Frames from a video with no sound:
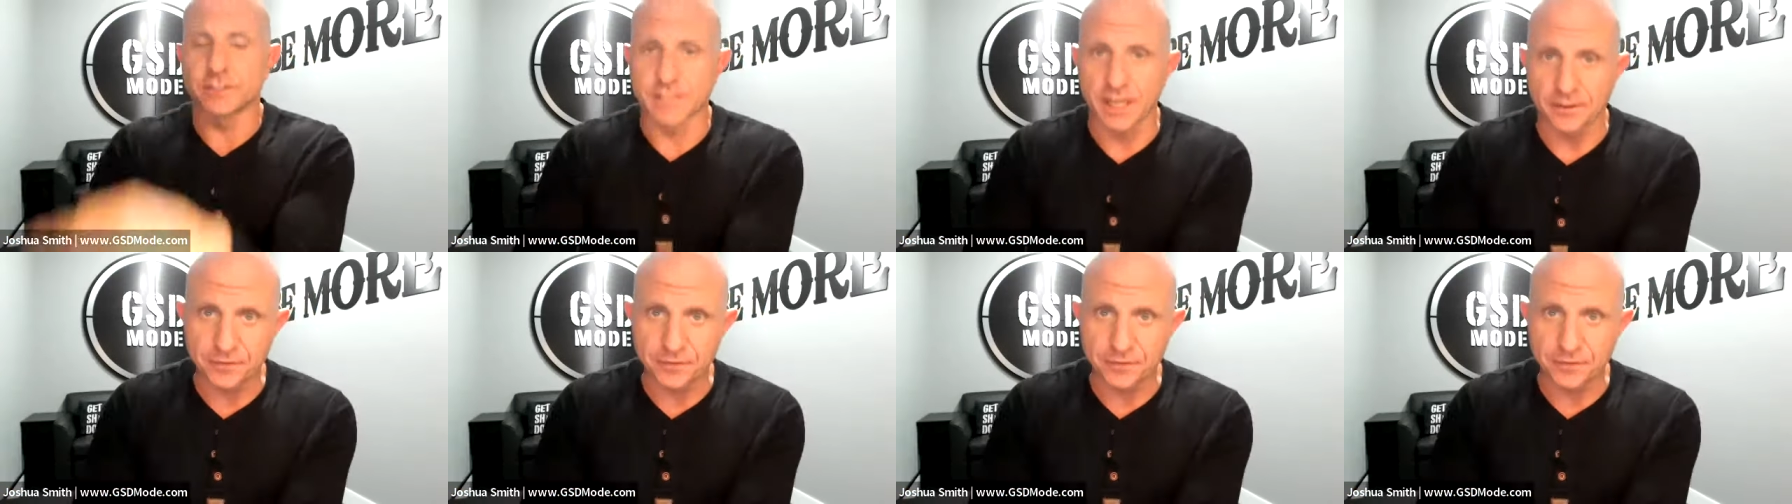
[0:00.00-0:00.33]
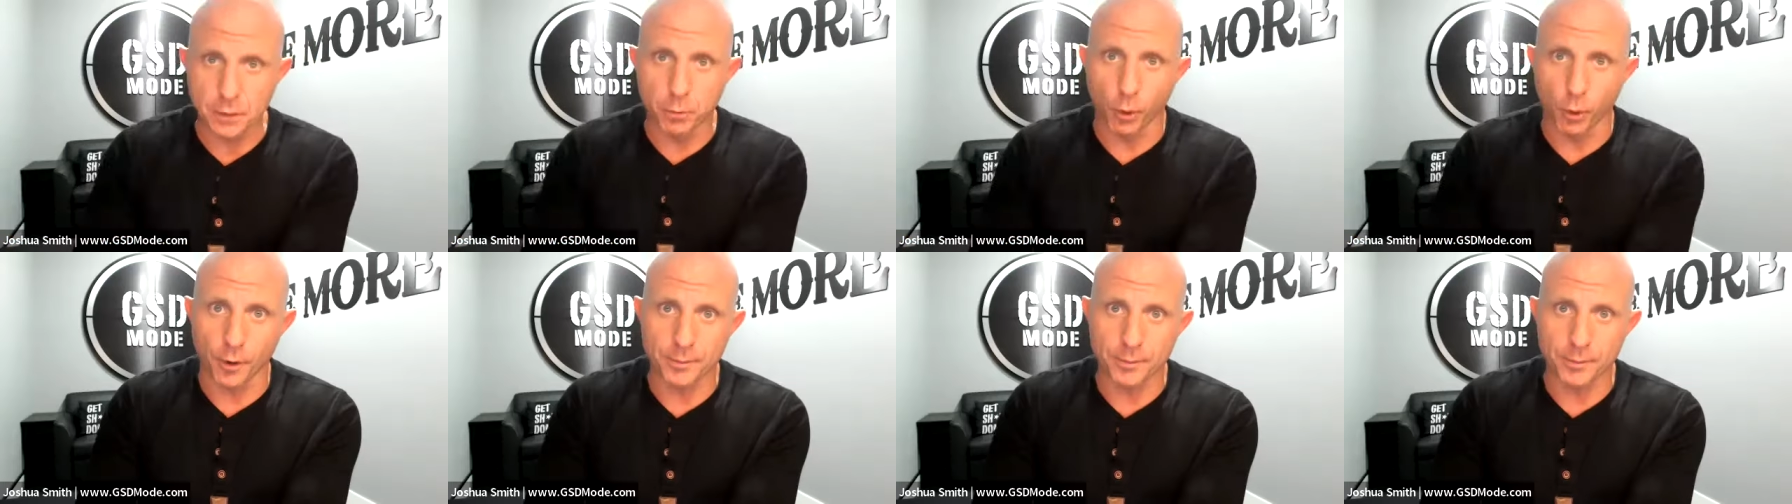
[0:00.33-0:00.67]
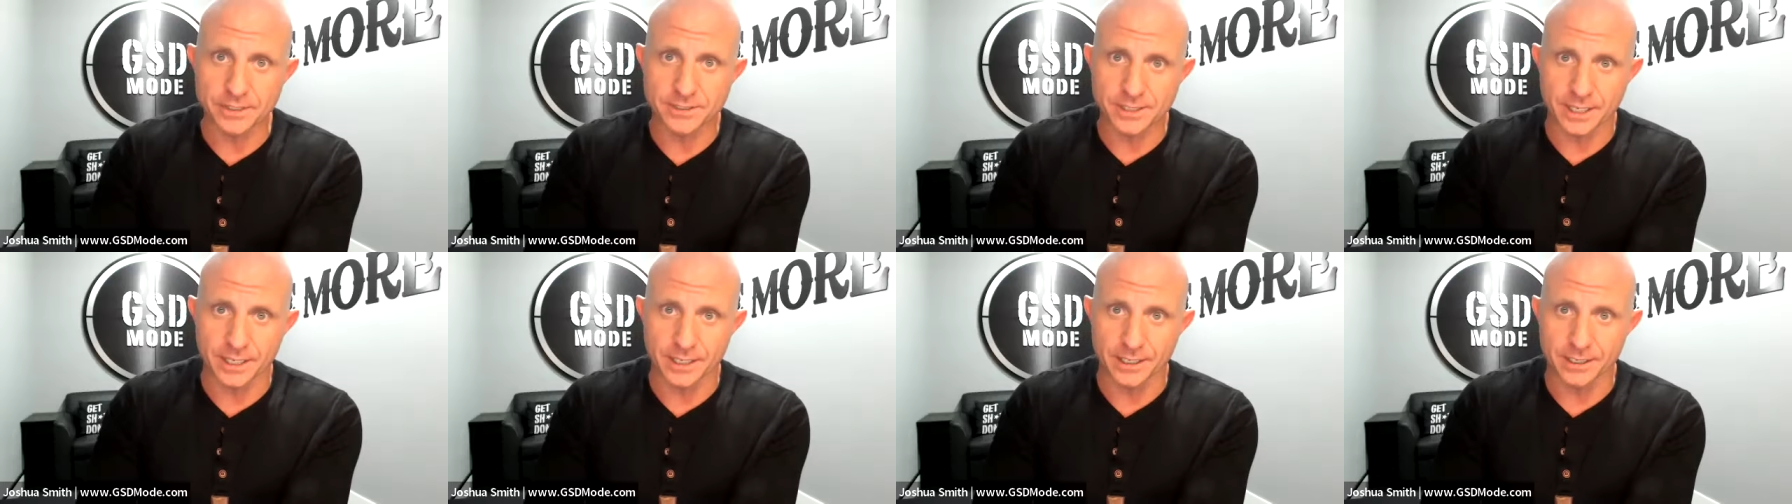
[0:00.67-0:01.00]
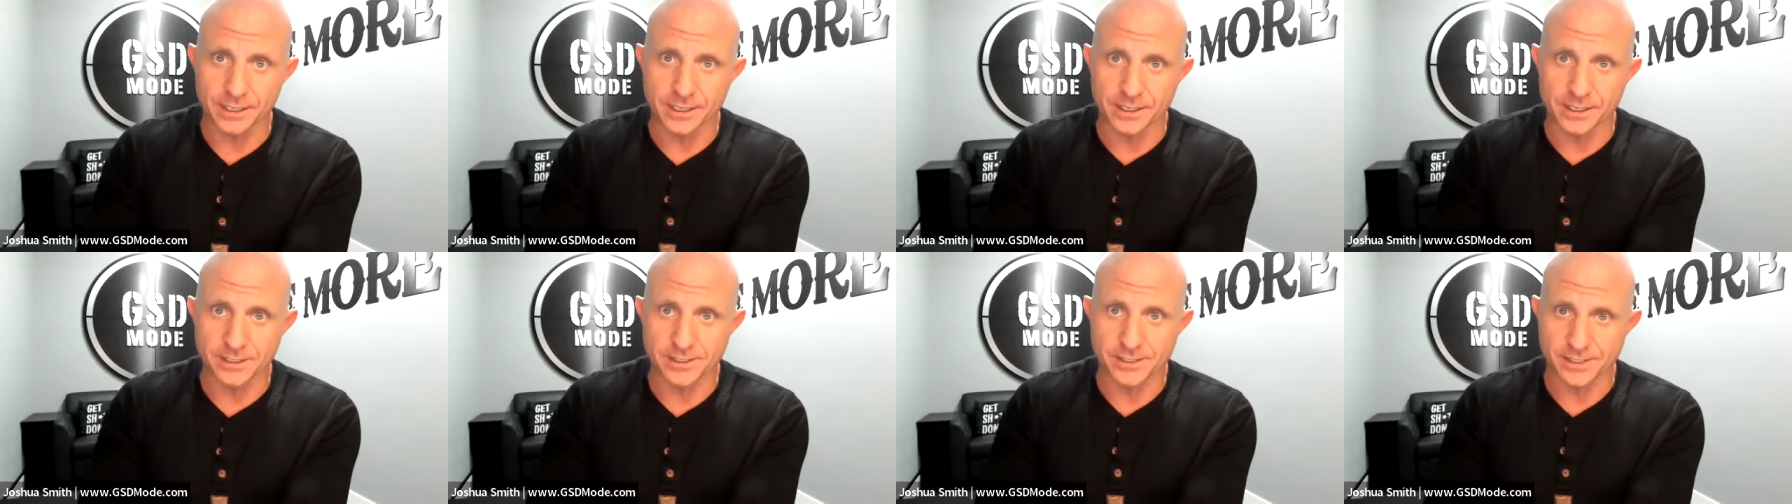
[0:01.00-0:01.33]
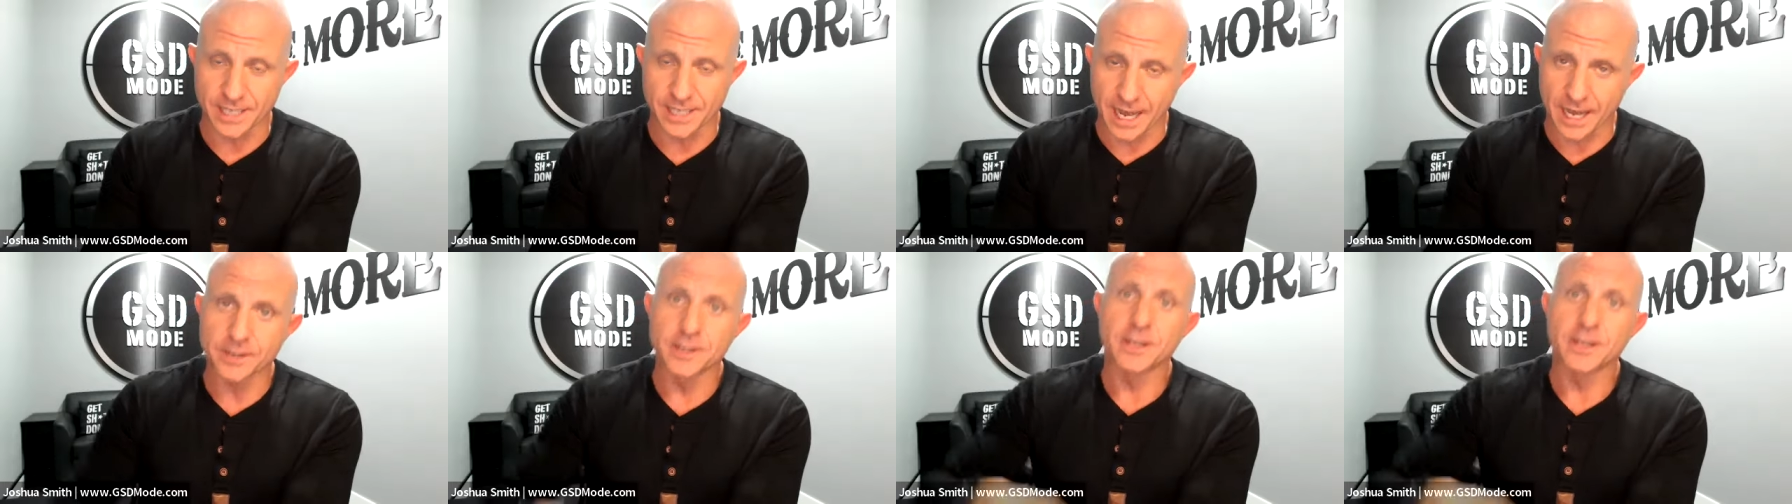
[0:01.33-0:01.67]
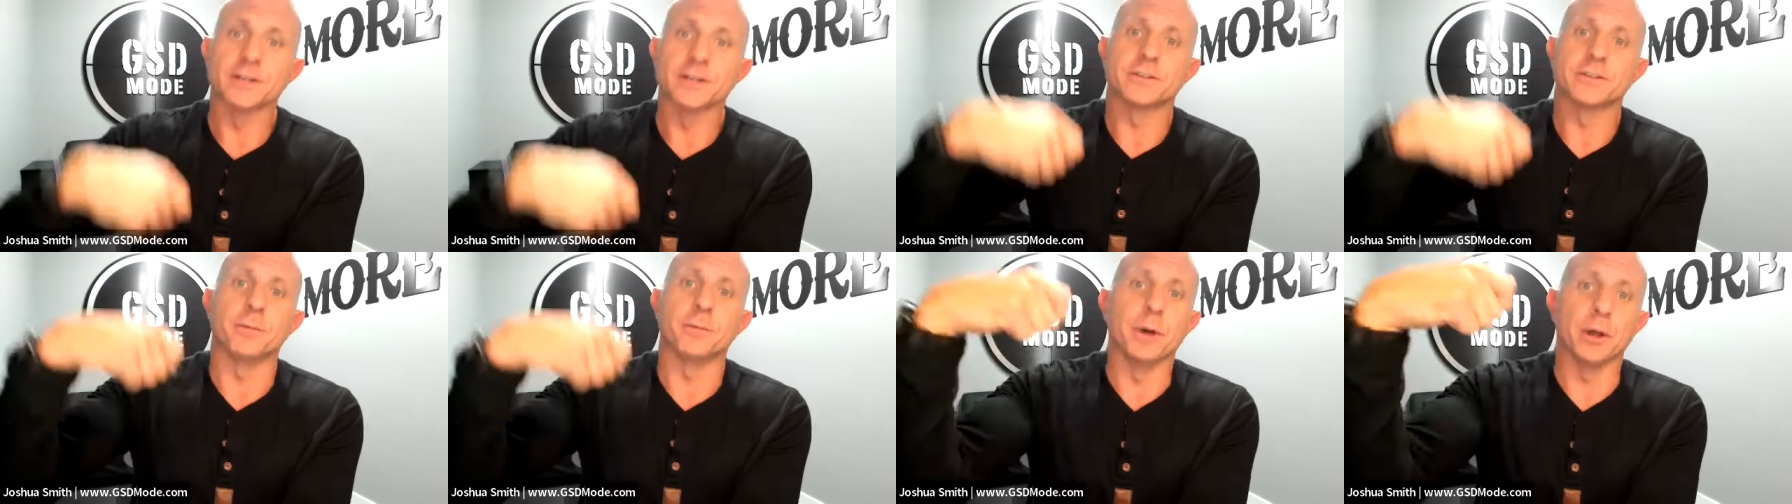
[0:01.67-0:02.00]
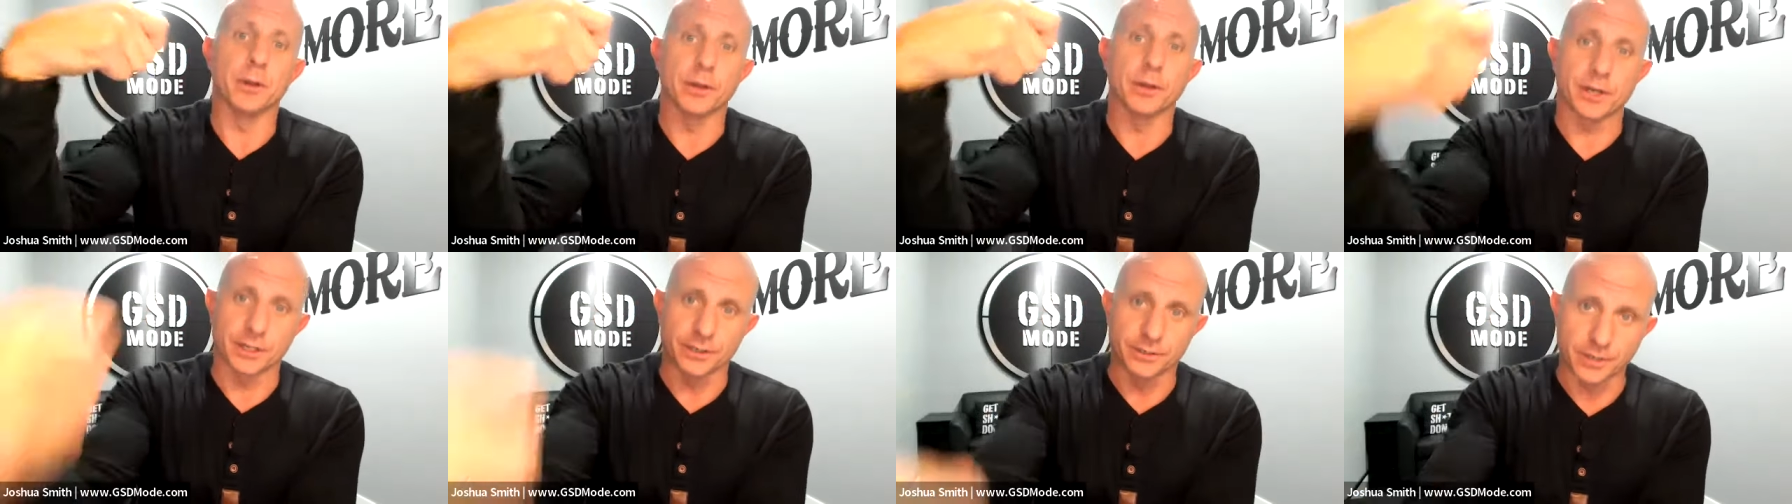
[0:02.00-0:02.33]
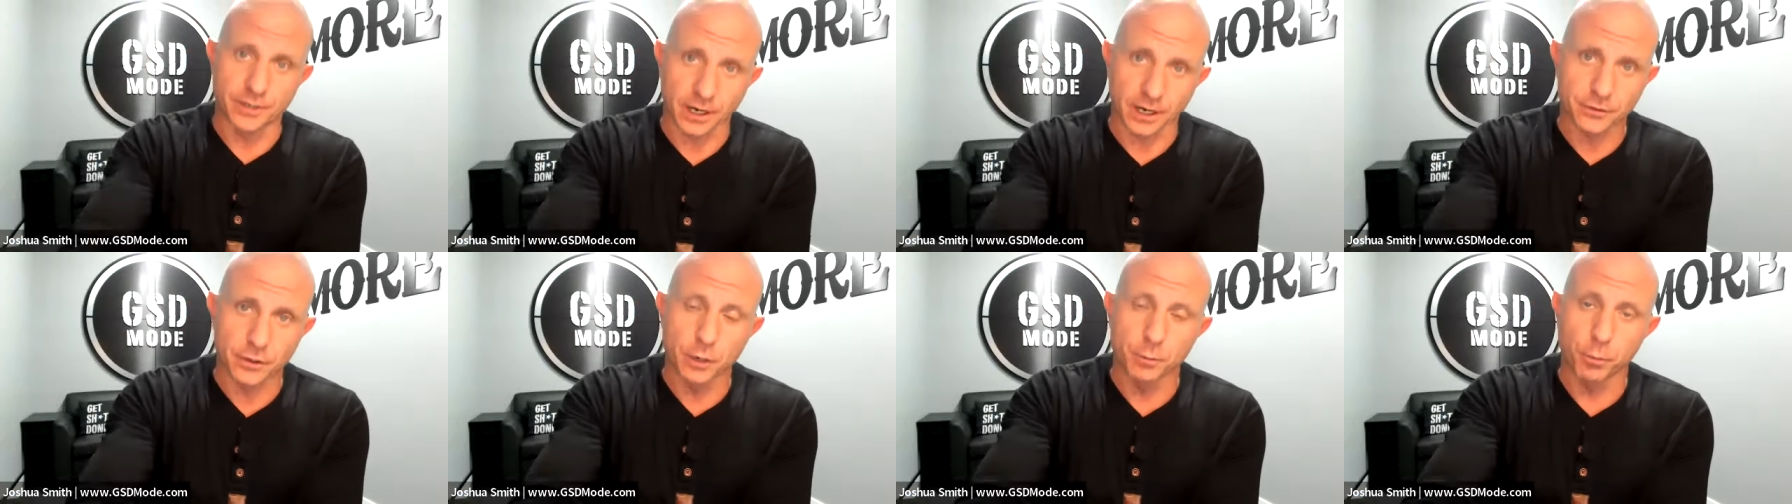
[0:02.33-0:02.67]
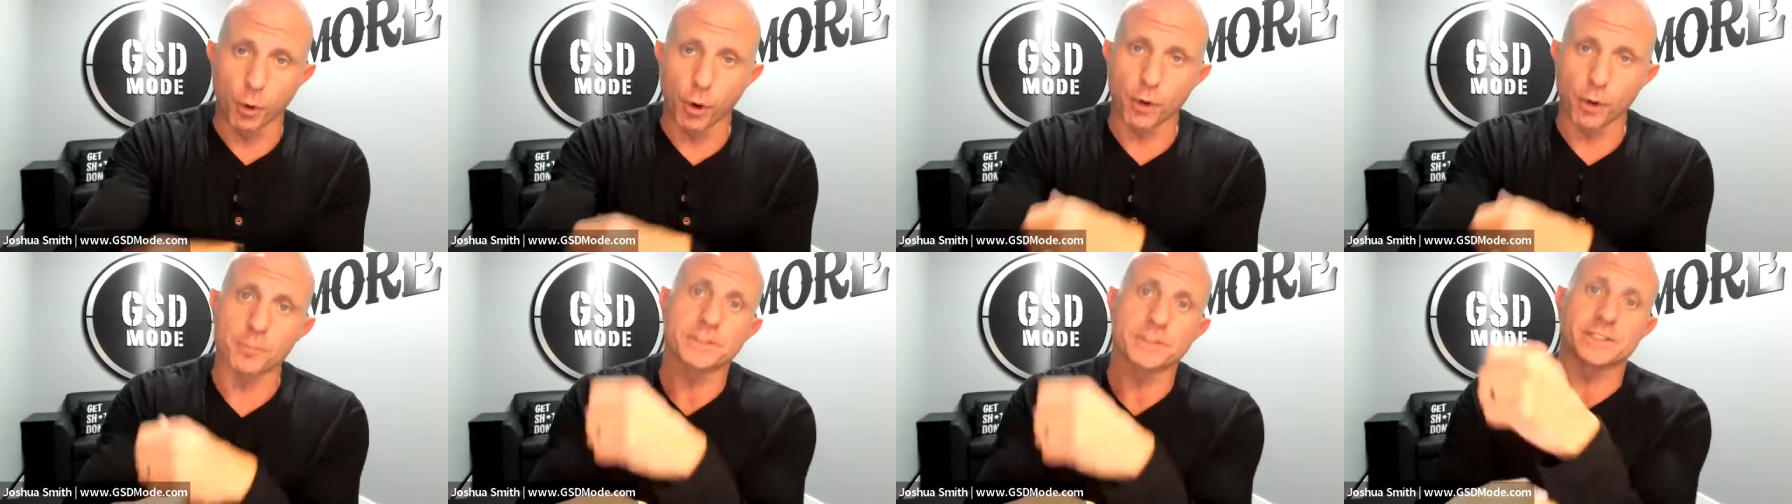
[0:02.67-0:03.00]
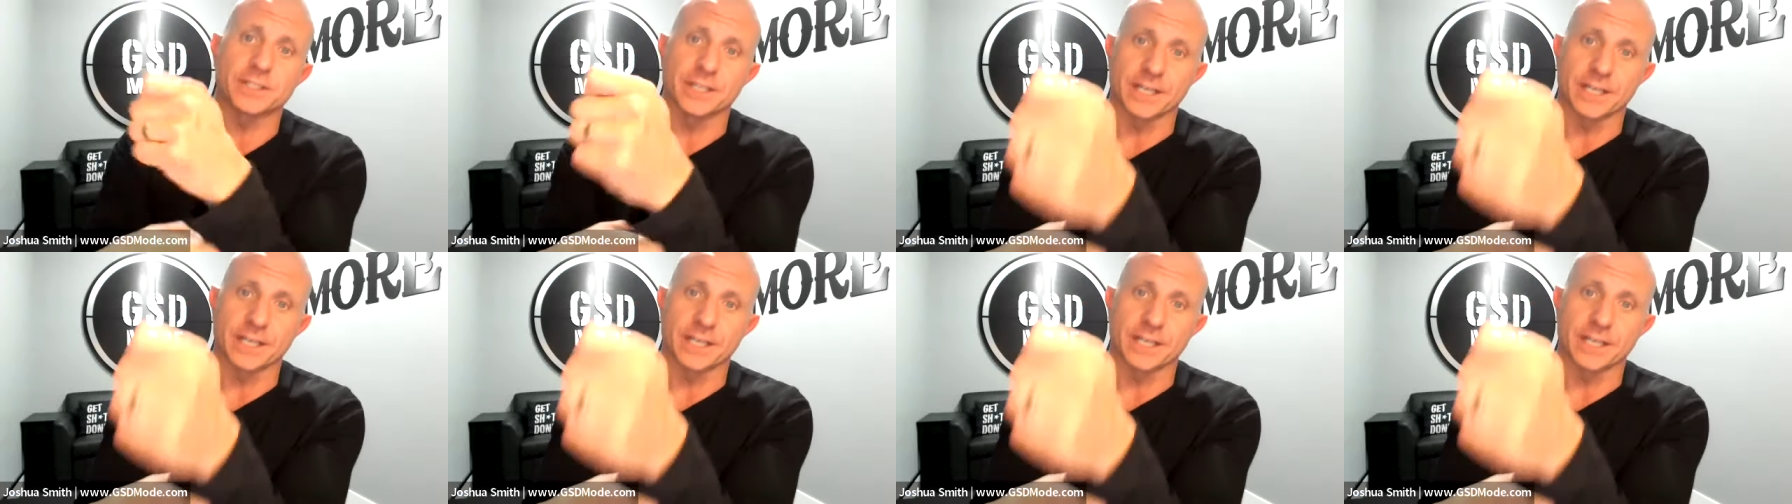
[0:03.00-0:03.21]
set the appointments that you need to set to be able to conduct the appointments